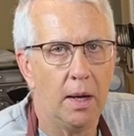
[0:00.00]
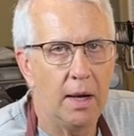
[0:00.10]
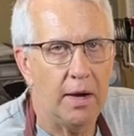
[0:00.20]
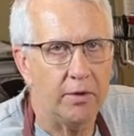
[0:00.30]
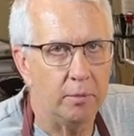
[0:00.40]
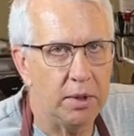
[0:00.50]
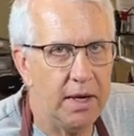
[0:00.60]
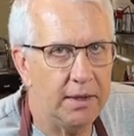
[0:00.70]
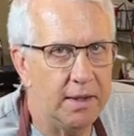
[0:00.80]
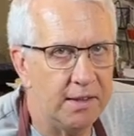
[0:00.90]
I've
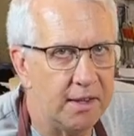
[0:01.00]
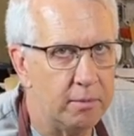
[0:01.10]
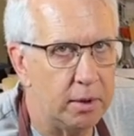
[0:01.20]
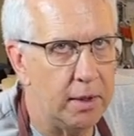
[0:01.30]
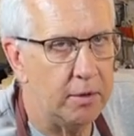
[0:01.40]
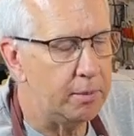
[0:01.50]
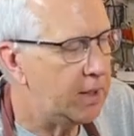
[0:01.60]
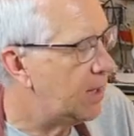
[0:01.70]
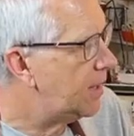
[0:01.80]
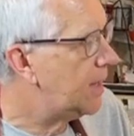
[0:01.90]
completed the assembly of the
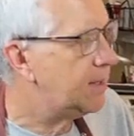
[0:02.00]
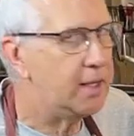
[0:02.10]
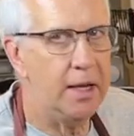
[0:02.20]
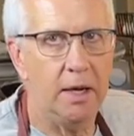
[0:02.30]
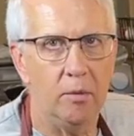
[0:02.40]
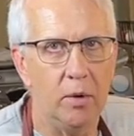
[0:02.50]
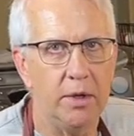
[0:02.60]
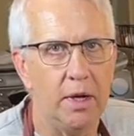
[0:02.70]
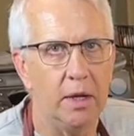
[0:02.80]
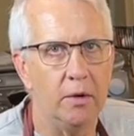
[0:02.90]
PA-18 and it went
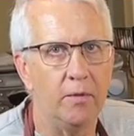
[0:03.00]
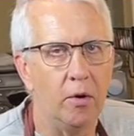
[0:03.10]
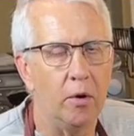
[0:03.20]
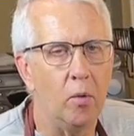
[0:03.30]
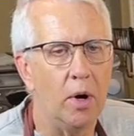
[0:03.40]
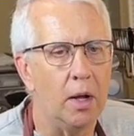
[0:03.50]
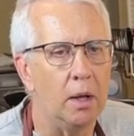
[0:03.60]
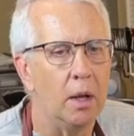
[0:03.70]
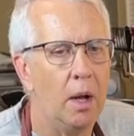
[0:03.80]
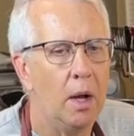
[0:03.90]
together very well.
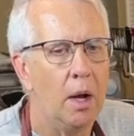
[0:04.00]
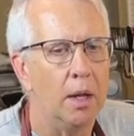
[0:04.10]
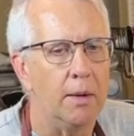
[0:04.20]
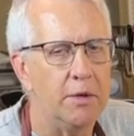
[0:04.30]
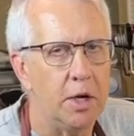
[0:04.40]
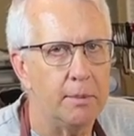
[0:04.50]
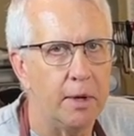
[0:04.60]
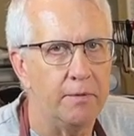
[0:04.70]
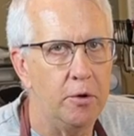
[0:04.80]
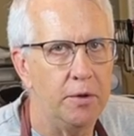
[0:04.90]
Let me talk about a
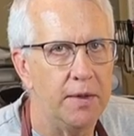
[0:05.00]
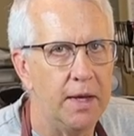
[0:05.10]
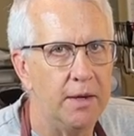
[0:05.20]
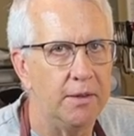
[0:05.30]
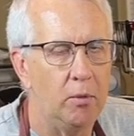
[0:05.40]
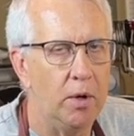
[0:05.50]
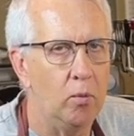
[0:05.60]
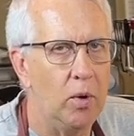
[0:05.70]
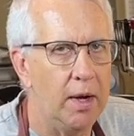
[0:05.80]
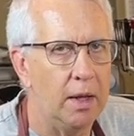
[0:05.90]
few things that went
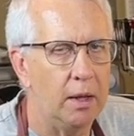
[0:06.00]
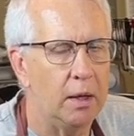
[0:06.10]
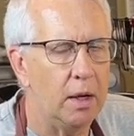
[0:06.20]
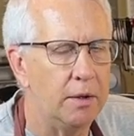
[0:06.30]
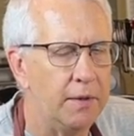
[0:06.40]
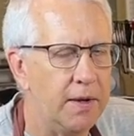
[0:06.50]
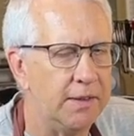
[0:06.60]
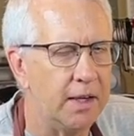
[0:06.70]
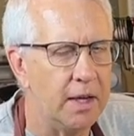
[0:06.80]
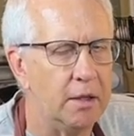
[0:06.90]
well, other things I
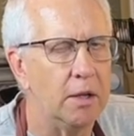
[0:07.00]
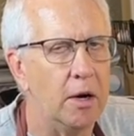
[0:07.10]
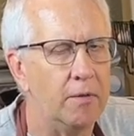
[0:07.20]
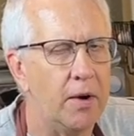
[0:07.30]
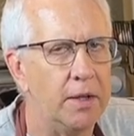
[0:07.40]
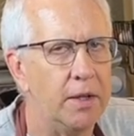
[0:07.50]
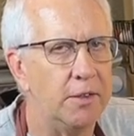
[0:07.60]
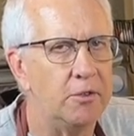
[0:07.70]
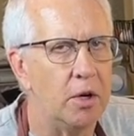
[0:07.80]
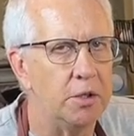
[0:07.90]
can clarify the
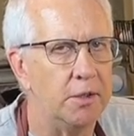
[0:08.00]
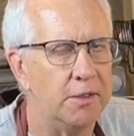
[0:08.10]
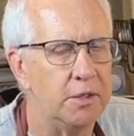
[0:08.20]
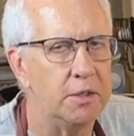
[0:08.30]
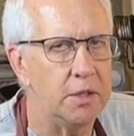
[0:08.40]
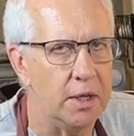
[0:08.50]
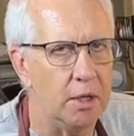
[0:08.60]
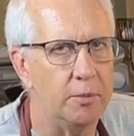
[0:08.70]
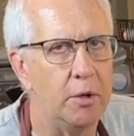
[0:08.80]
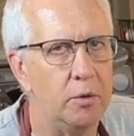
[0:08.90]
instructions to
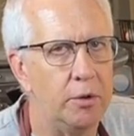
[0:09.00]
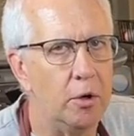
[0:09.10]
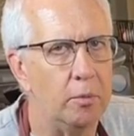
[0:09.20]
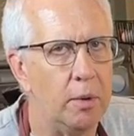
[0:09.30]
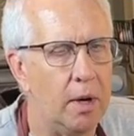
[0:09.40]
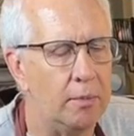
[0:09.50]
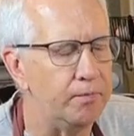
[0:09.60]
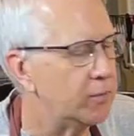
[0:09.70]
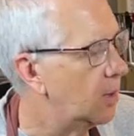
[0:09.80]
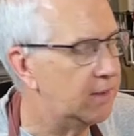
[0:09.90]
help you with your um,
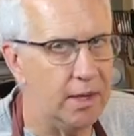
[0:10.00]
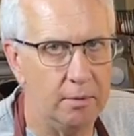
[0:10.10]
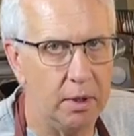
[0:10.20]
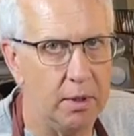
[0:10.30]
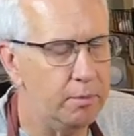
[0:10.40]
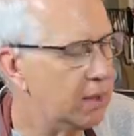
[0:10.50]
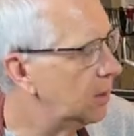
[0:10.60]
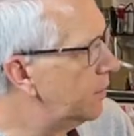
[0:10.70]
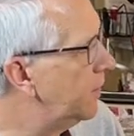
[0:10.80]
assembly build of this